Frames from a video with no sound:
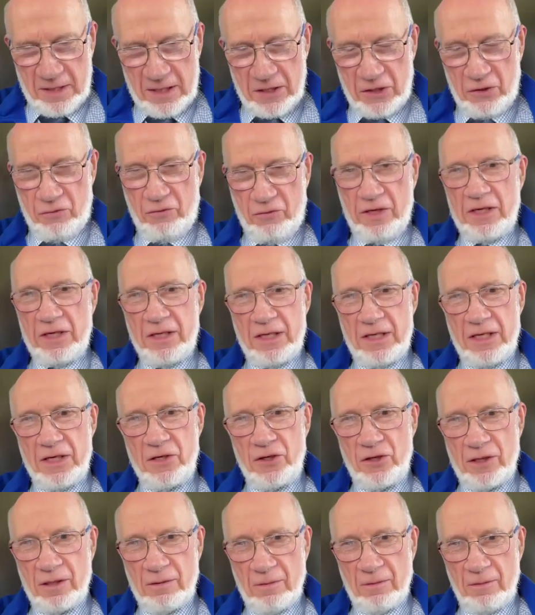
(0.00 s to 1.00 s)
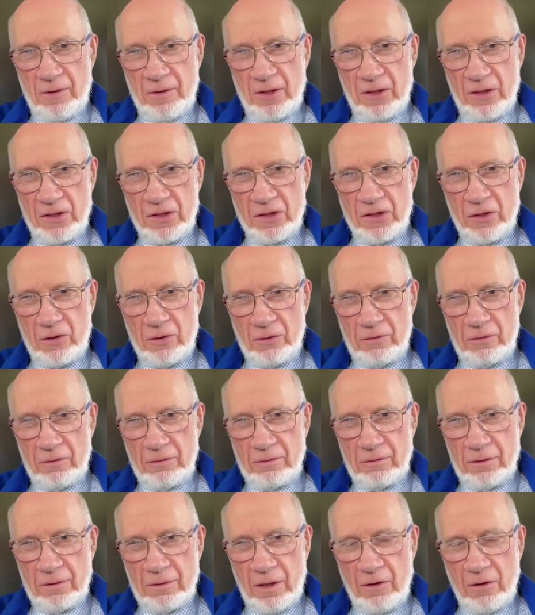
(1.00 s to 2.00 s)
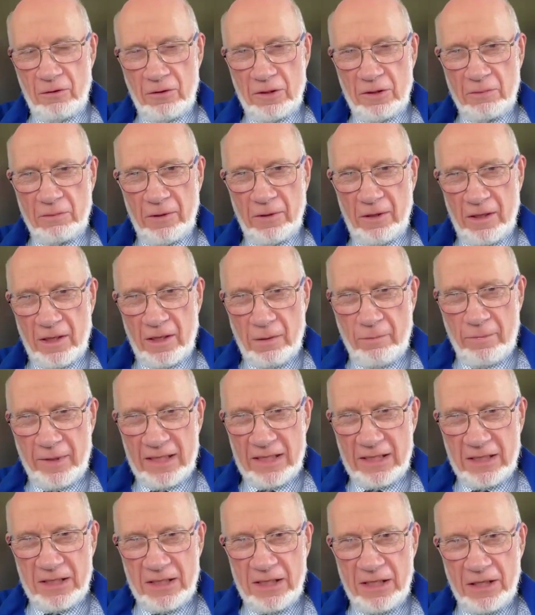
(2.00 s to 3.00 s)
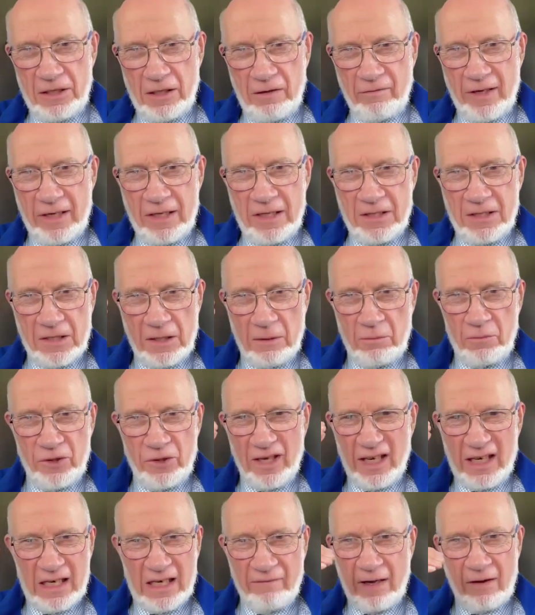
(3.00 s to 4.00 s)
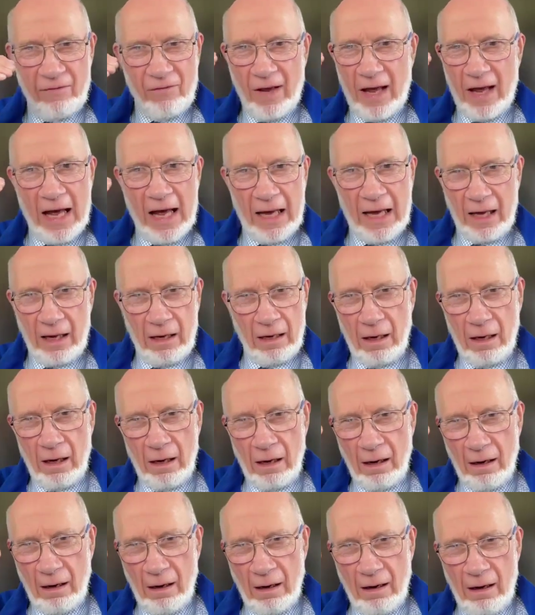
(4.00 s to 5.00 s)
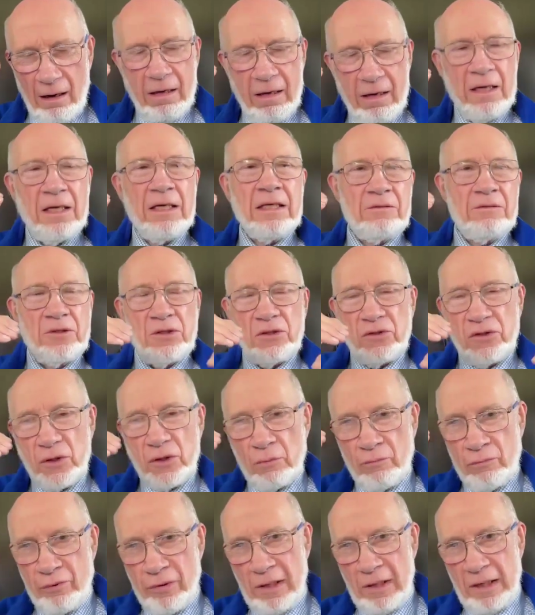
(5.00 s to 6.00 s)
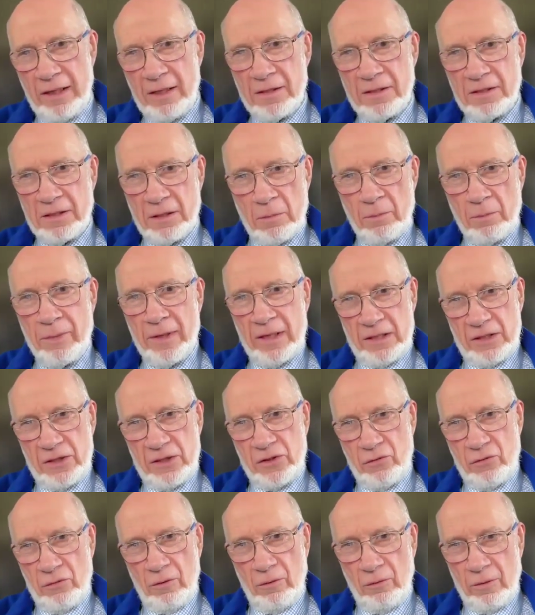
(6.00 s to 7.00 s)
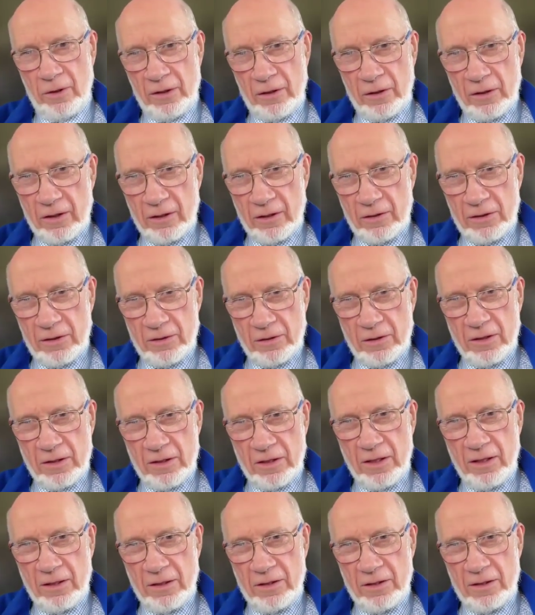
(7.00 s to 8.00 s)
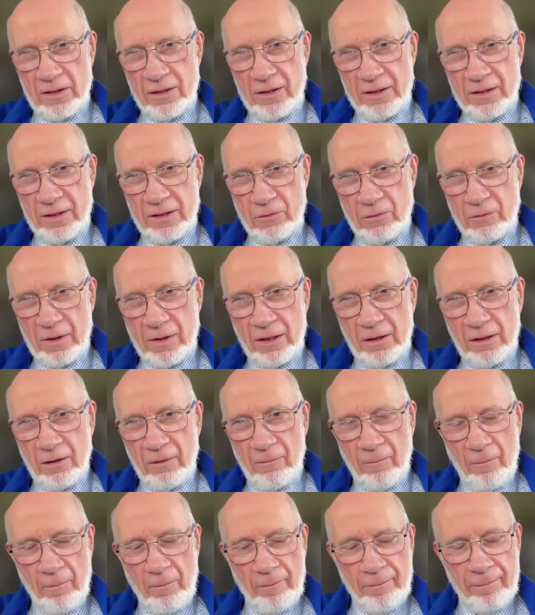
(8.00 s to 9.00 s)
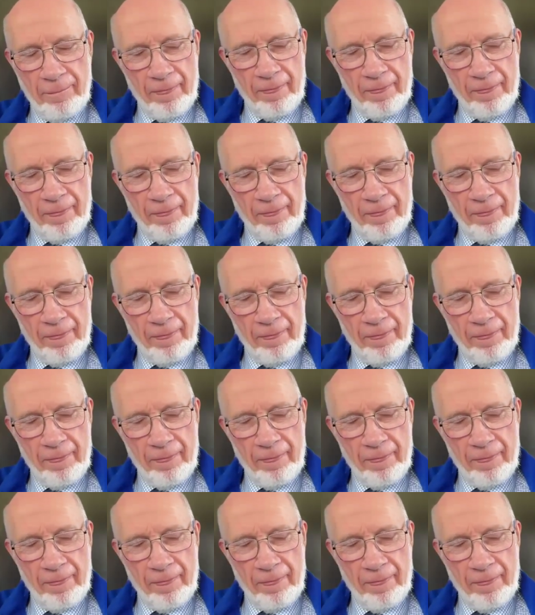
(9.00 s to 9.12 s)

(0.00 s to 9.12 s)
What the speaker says: history teacher at school, who was probably the best teacher of any subject I've ever had. He was also brilliant at pastoral work as well.